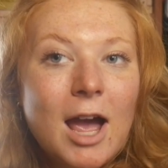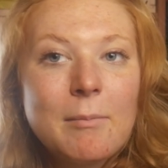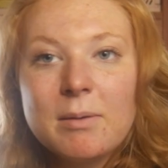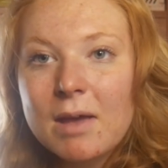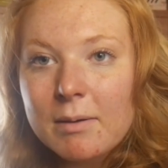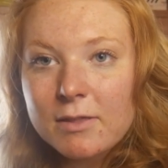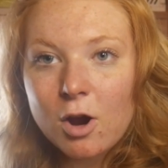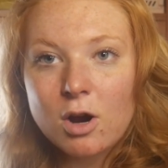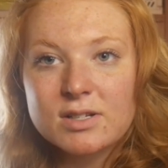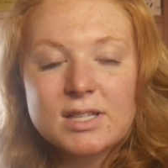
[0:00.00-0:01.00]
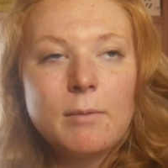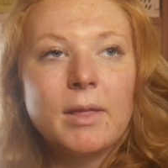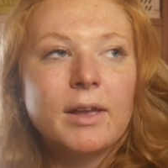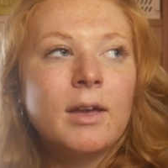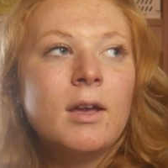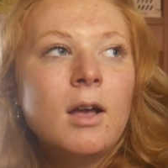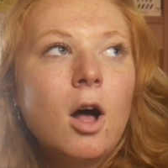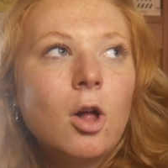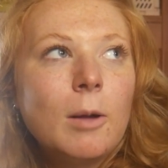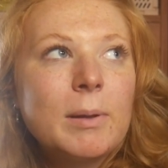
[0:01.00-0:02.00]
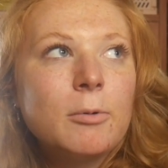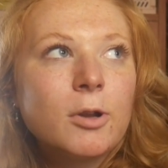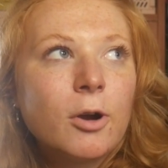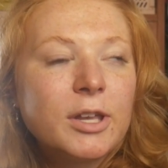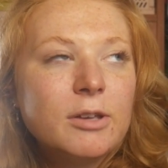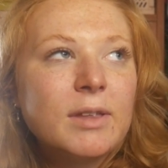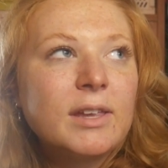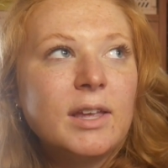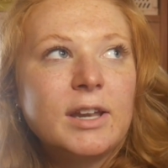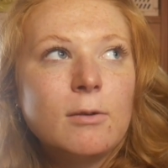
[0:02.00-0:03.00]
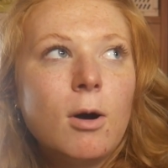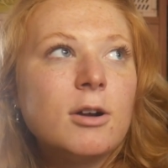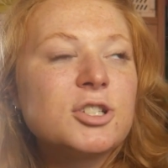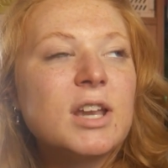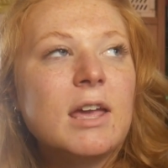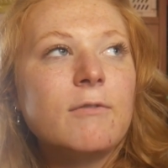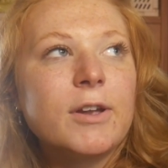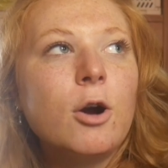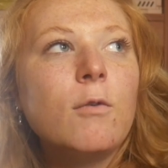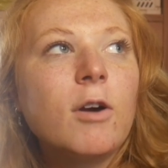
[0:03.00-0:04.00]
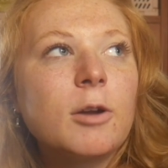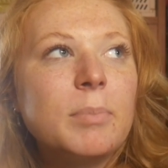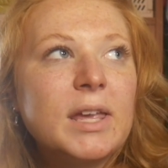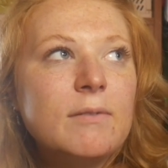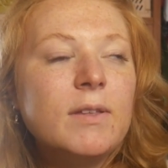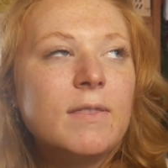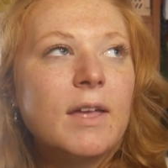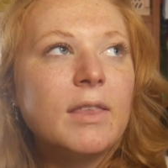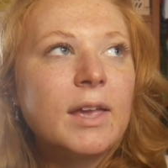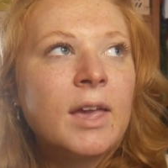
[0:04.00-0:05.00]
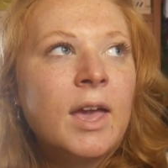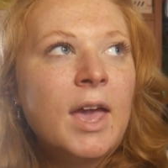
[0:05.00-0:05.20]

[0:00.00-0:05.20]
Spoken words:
I mean, maybe there are some, like, a lot of people would argue, like, Kennedy Walsh and Avery Ovard, but even then, like,